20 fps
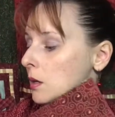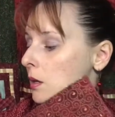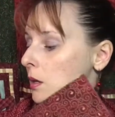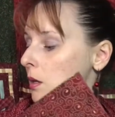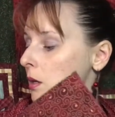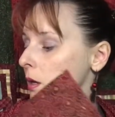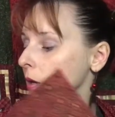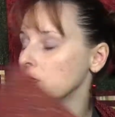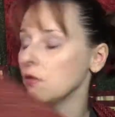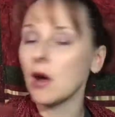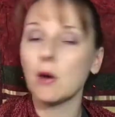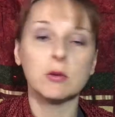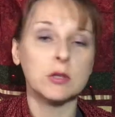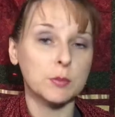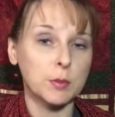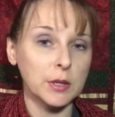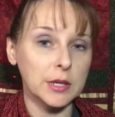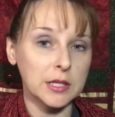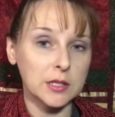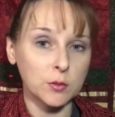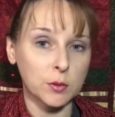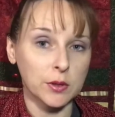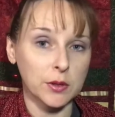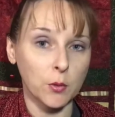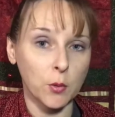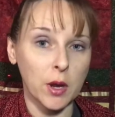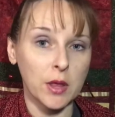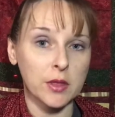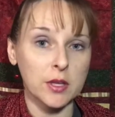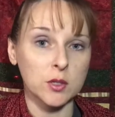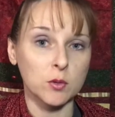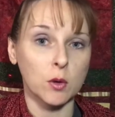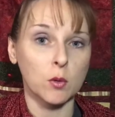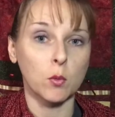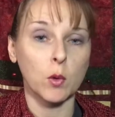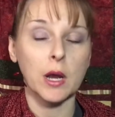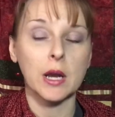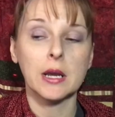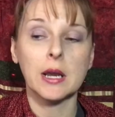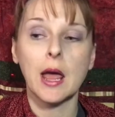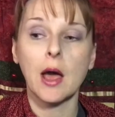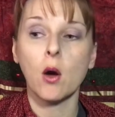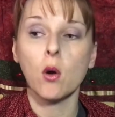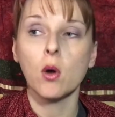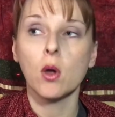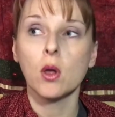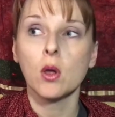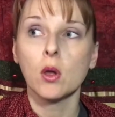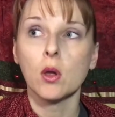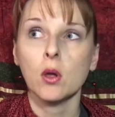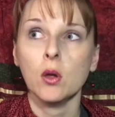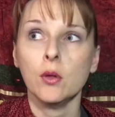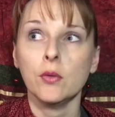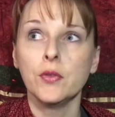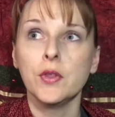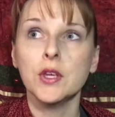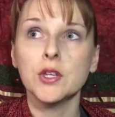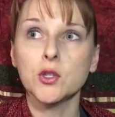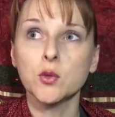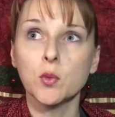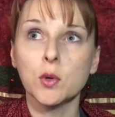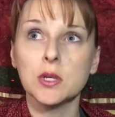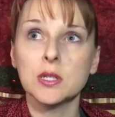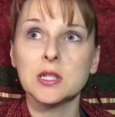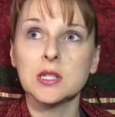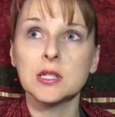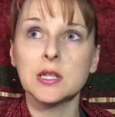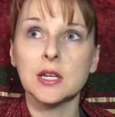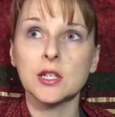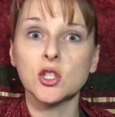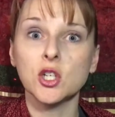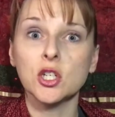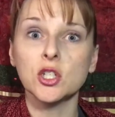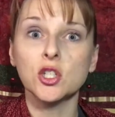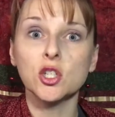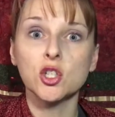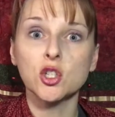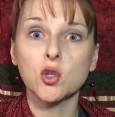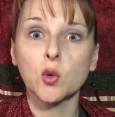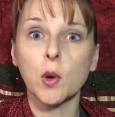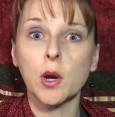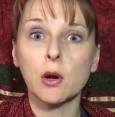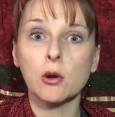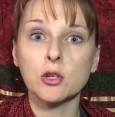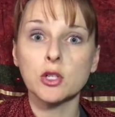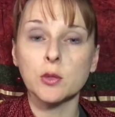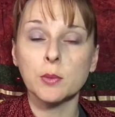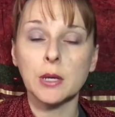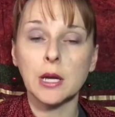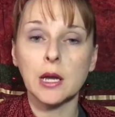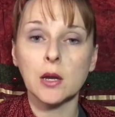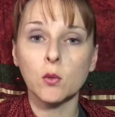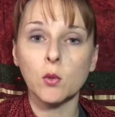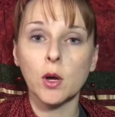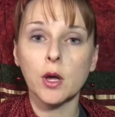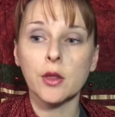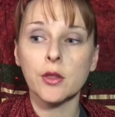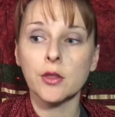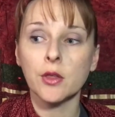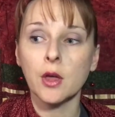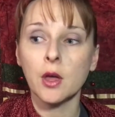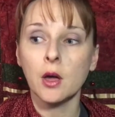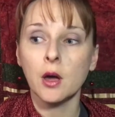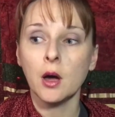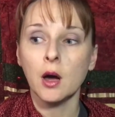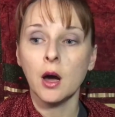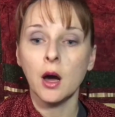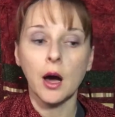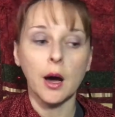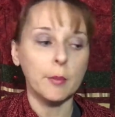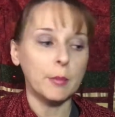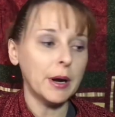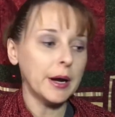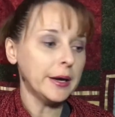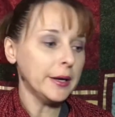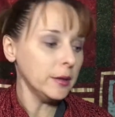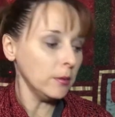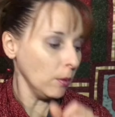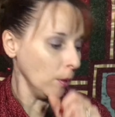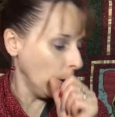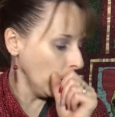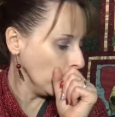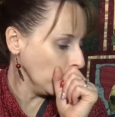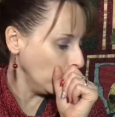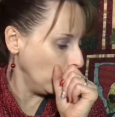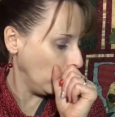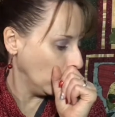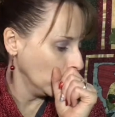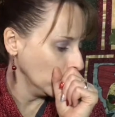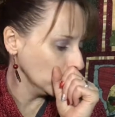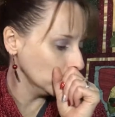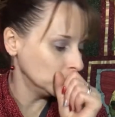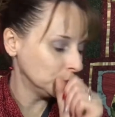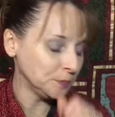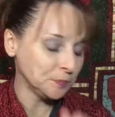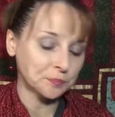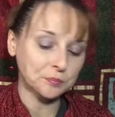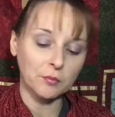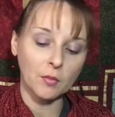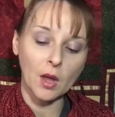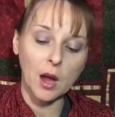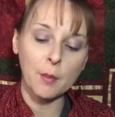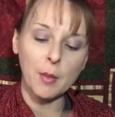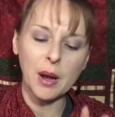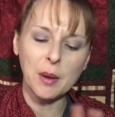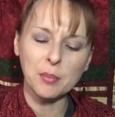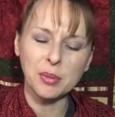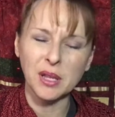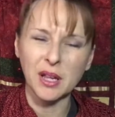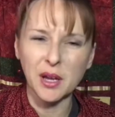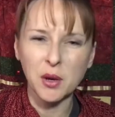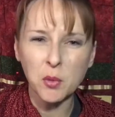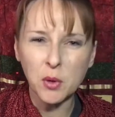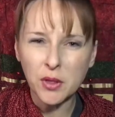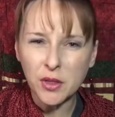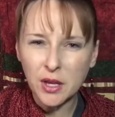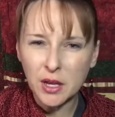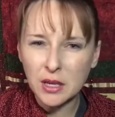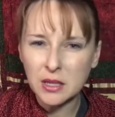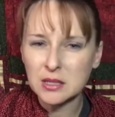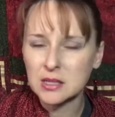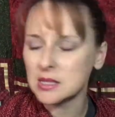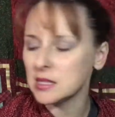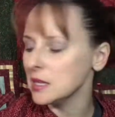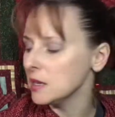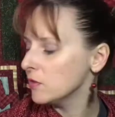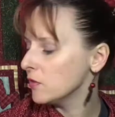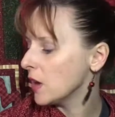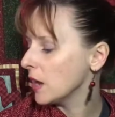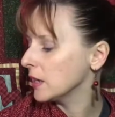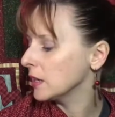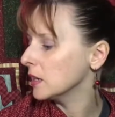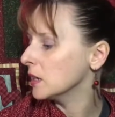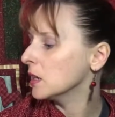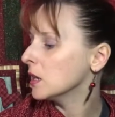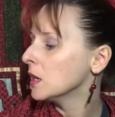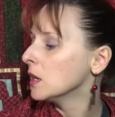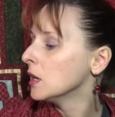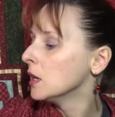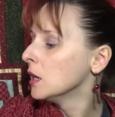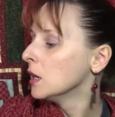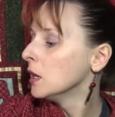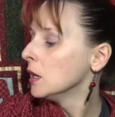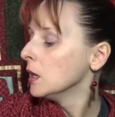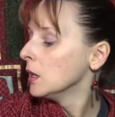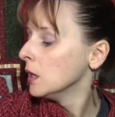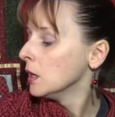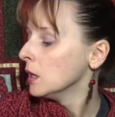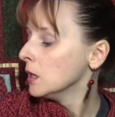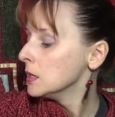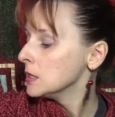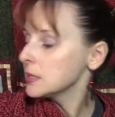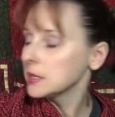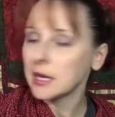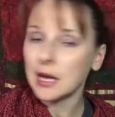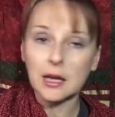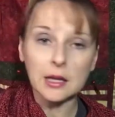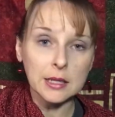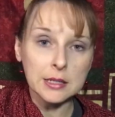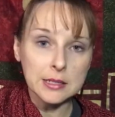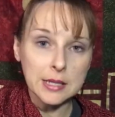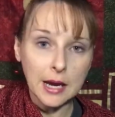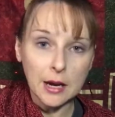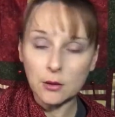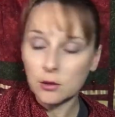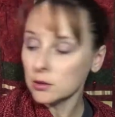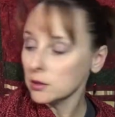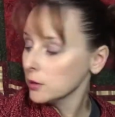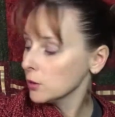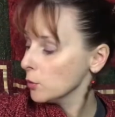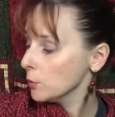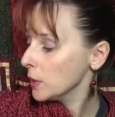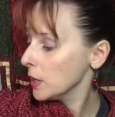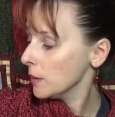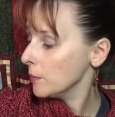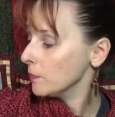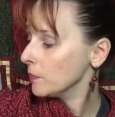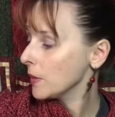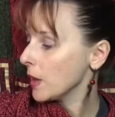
If I was pleased with the way this one went. Now, this was 6 inches square to begin with. I might I might play with it and see if I can scale it down a little bit.